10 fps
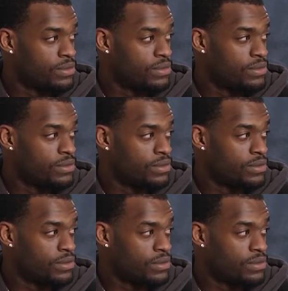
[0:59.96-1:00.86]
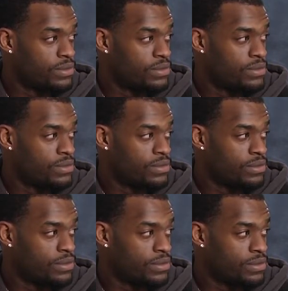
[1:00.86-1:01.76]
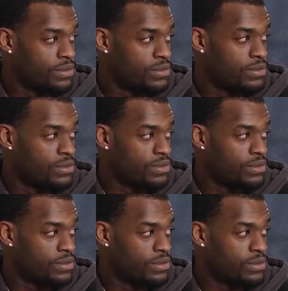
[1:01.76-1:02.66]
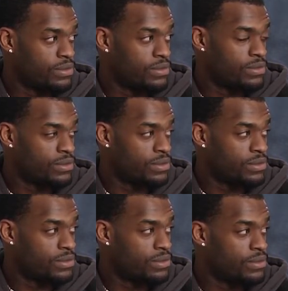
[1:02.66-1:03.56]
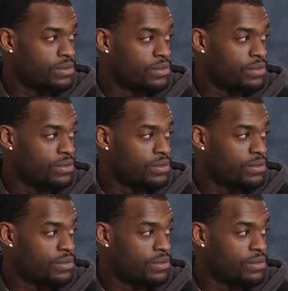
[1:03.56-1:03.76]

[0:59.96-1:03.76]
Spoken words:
No words are spoken by the person on screen.